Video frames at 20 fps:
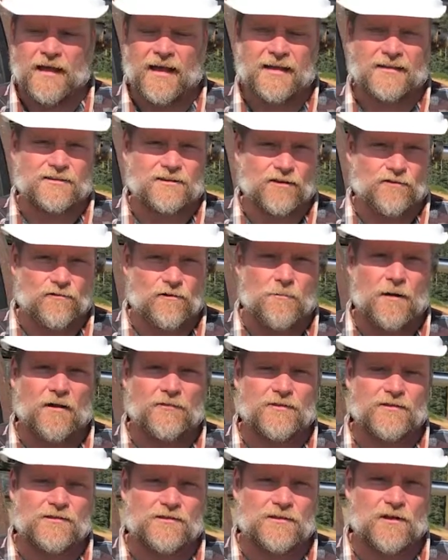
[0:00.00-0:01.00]
and to groom
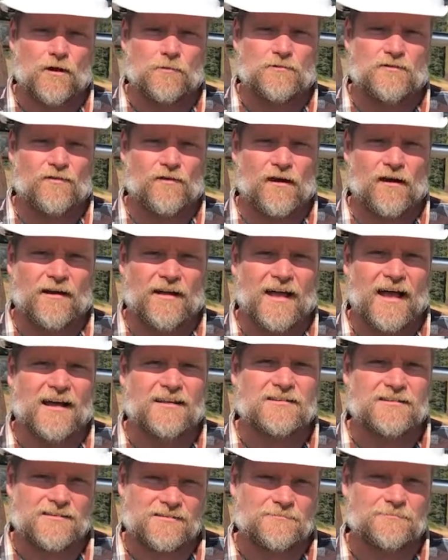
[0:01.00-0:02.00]
out the slopes for our
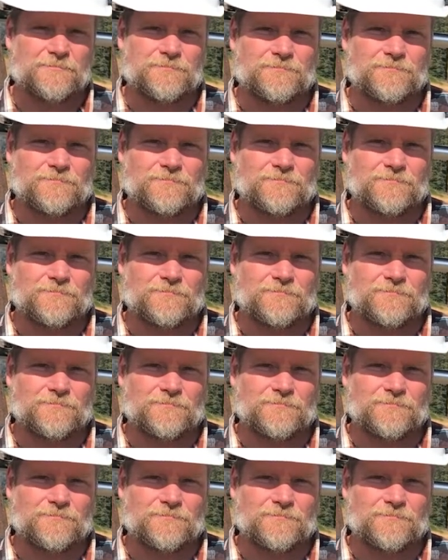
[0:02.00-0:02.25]
guests.